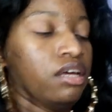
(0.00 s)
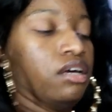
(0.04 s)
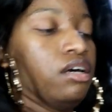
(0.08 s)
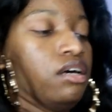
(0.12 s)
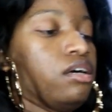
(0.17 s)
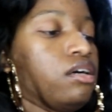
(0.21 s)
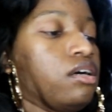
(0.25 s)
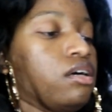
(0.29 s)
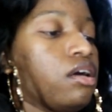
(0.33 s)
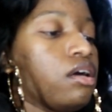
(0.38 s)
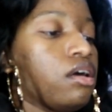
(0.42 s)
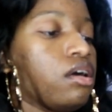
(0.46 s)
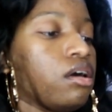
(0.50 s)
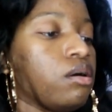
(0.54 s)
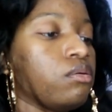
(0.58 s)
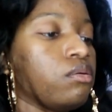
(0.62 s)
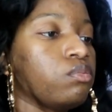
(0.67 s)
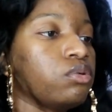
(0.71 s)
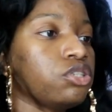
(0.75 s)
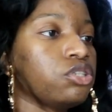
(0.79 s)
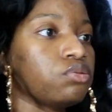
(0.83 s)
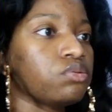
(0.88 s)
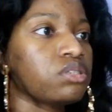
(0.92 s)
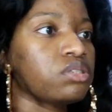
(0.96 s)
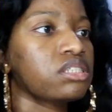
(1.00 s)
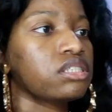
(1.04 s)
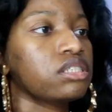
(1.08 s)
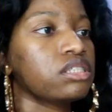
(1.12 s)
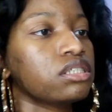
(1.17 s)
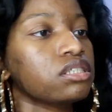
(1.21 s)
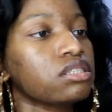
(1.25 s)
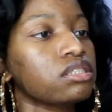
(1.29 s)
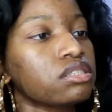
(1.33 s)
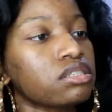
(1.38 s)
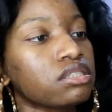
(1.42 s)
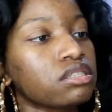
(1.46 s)
Uh, which one is
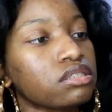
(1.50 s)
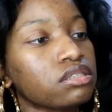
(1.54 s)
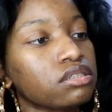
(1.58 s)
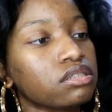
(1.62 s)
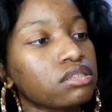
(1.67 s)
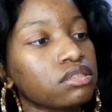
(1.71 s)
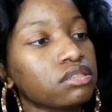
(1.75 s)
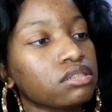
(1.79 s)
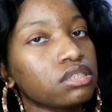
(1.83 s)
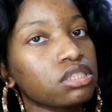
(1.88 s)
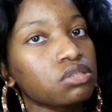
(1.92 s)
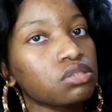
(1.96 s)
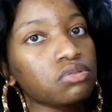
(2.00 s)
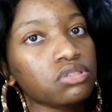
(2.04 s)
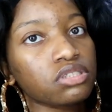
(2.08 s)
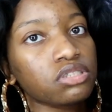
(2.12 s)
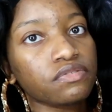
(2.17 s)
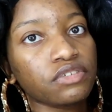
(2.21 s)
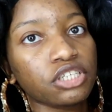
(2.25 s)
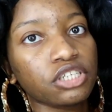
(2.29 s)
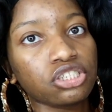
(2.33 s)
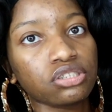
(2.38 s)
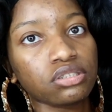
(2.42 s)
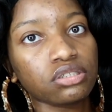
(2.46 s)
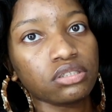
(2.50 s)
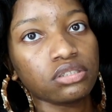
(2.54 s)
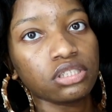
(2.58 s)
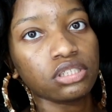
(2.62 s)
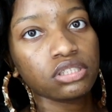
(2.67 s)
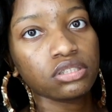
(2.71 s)
this? This one is the fresh scent.